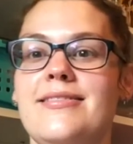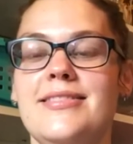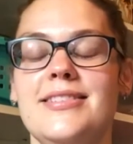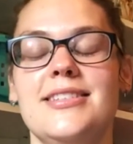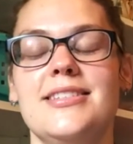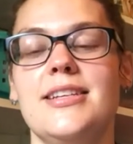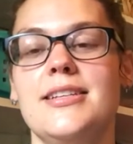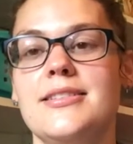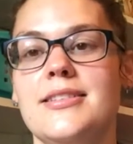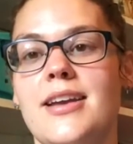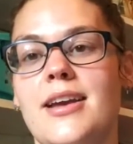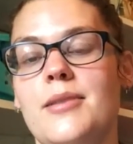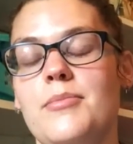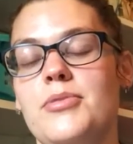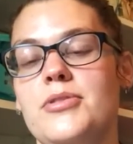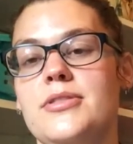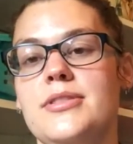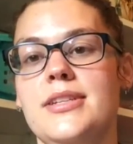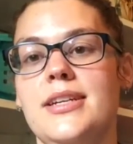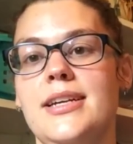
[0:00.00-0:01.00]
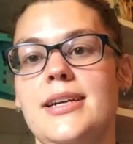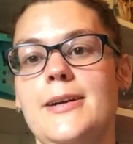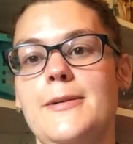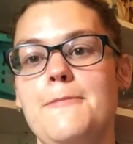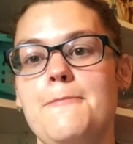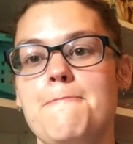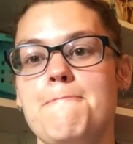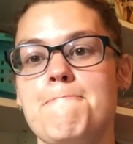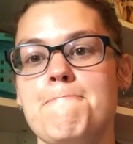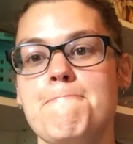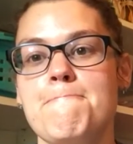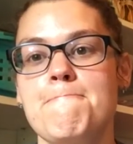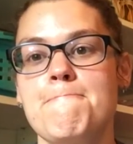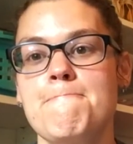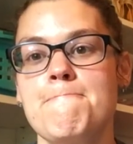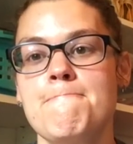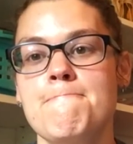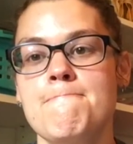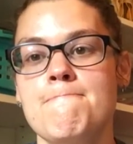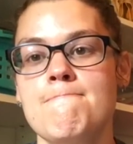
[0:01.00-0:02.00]
Because that's the kind of person I am.
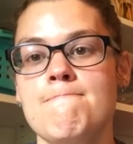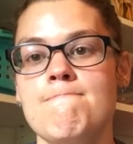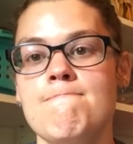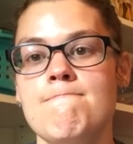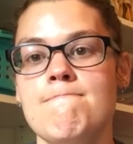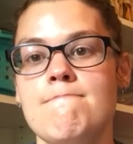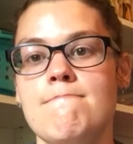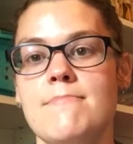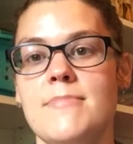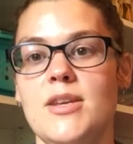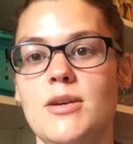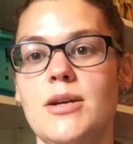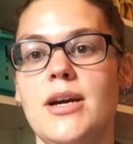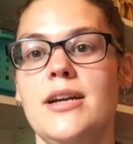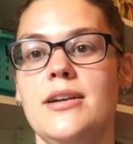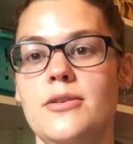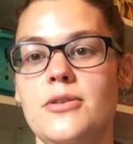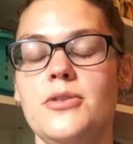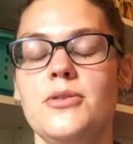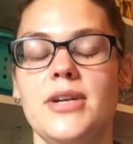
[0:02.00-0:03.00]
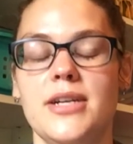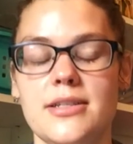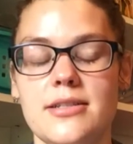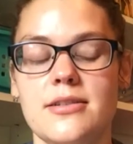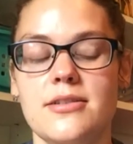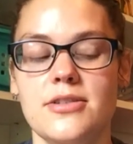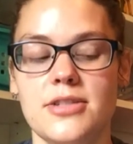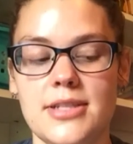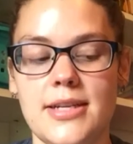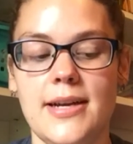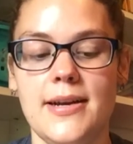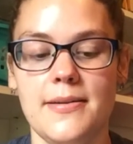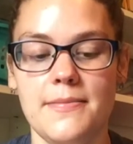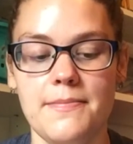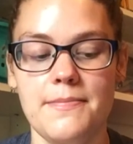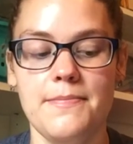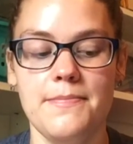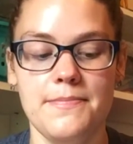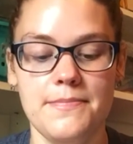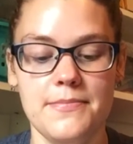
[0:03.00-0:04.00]
I know you guys understand.
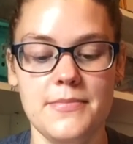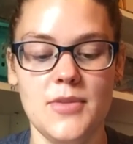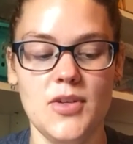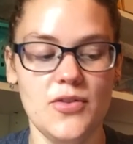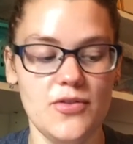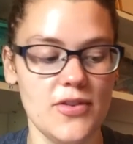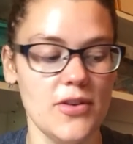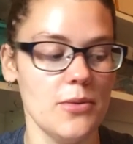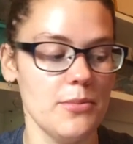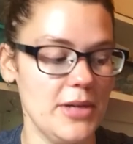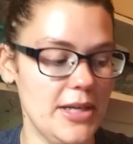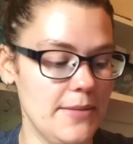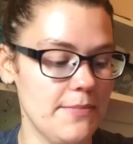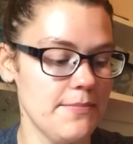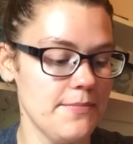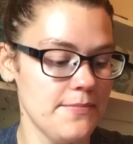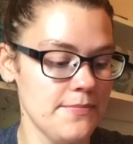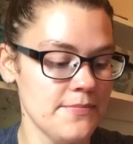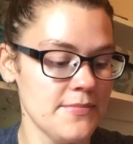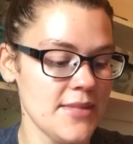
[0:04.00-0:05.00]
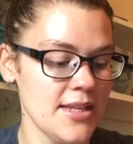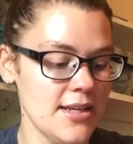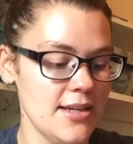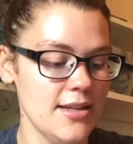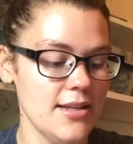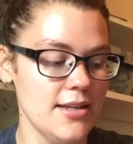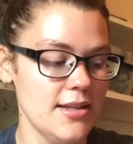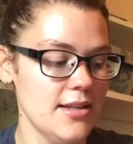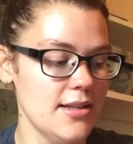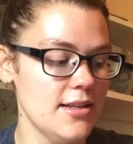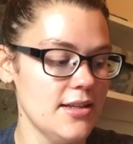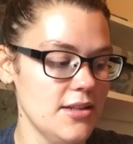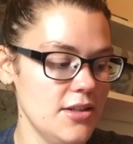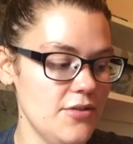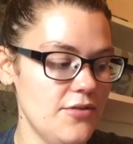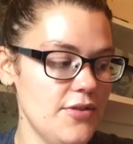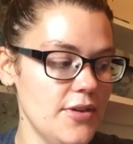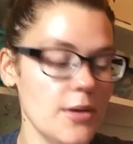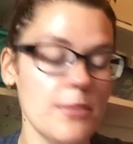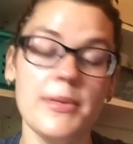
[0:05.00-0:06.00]
You feel me. You
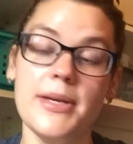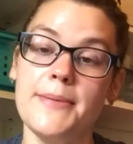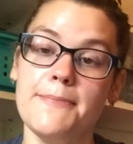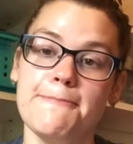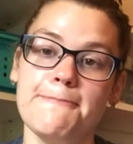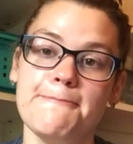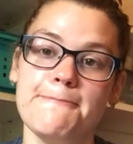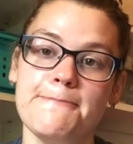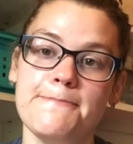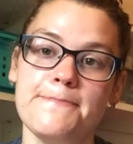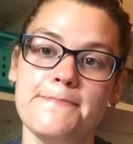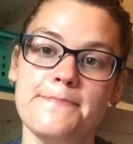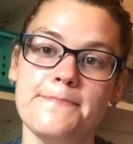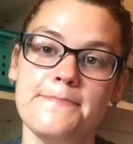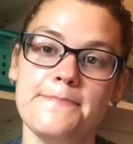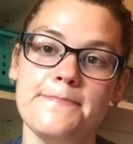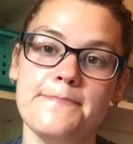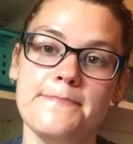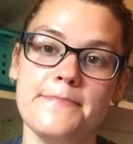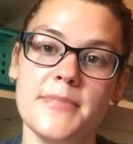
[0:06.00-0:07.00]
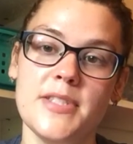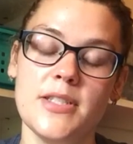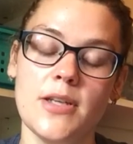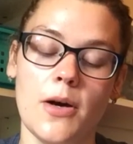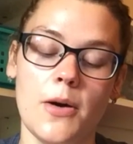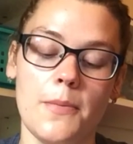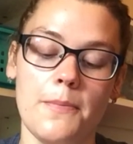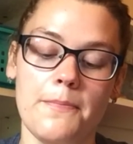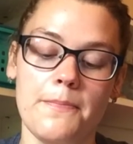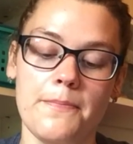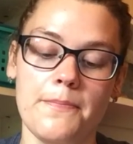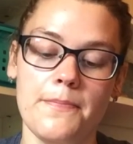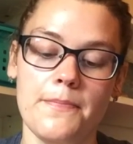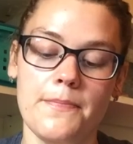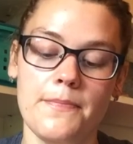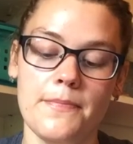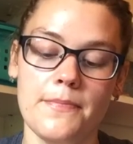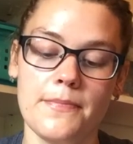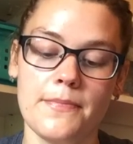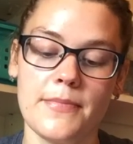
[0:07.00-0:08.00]
feel me. So,
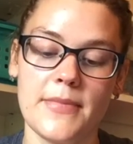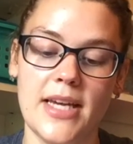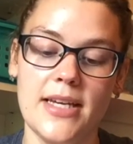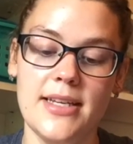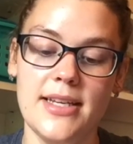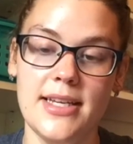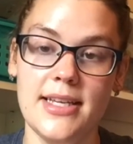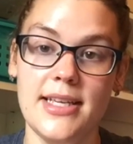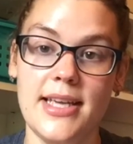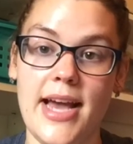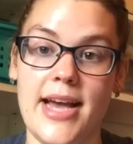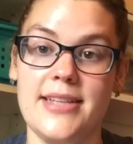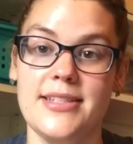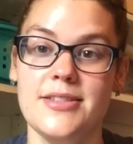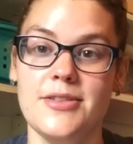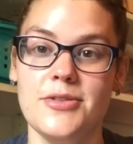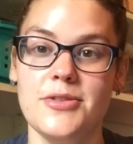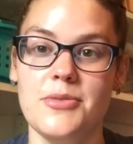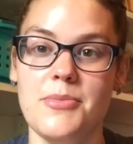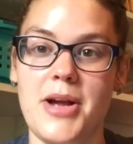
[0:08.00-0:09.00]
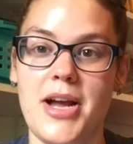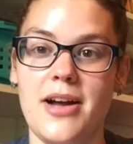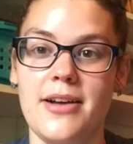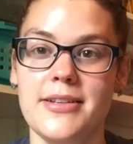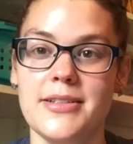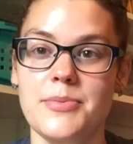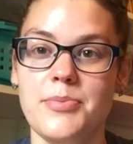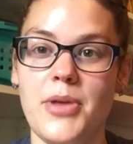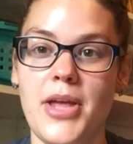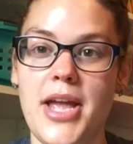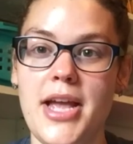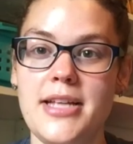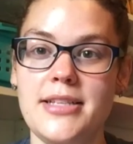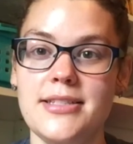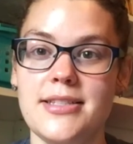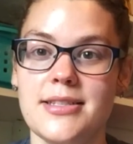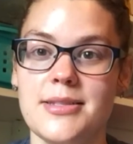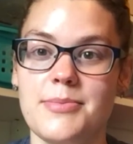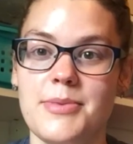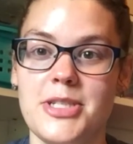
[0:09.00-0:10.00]
yes, those are my August
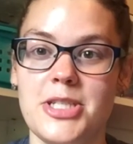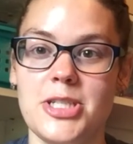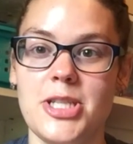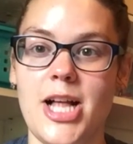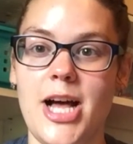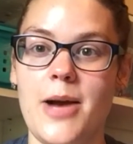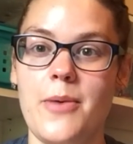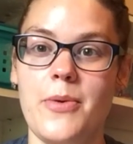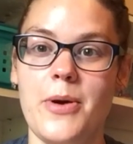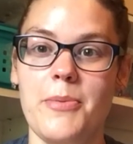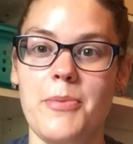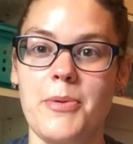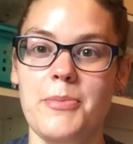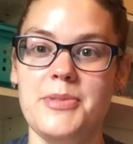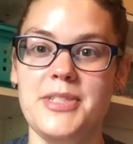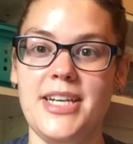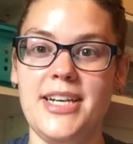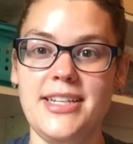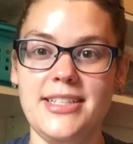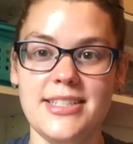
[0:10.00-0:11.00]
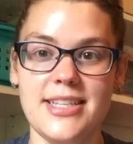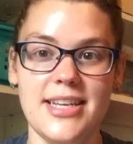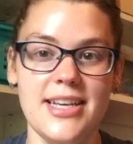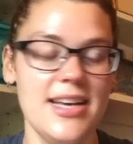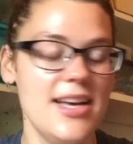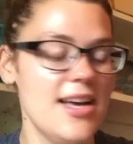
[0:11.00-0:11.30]
plans. It's my July WIP update.